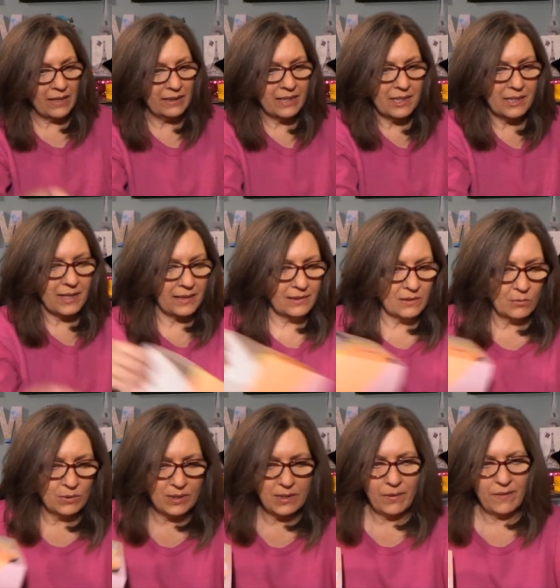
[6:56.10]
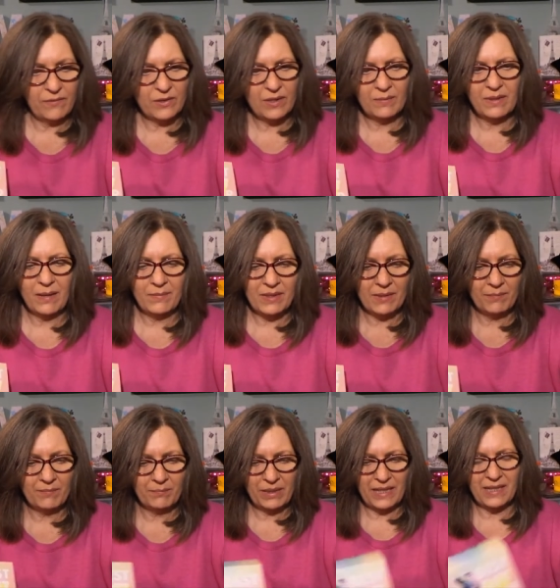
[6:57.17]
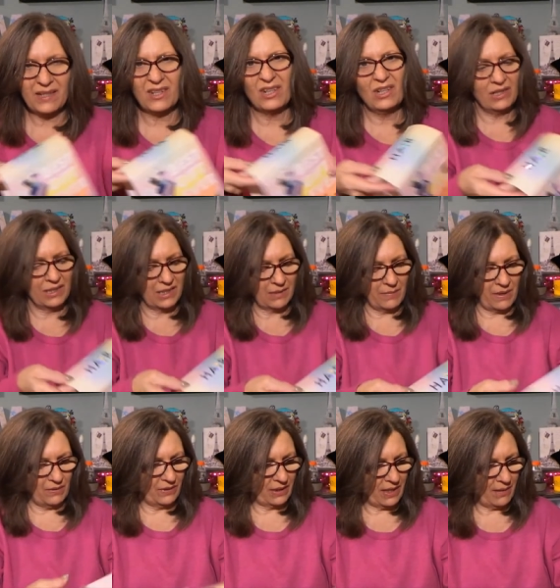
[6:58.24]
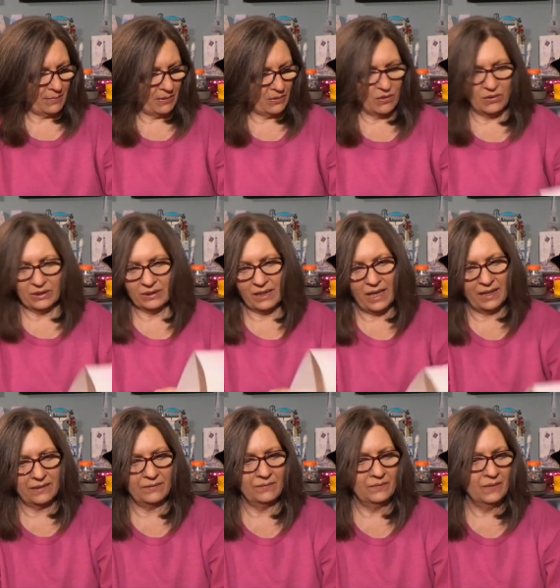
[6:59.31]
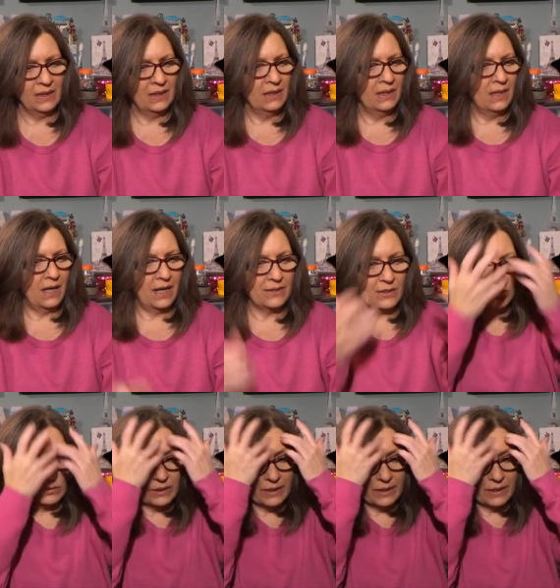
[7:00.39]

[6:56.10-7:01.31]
any scent whatsoever. Sometimes the plastic, you can smell the chemical, and that I don't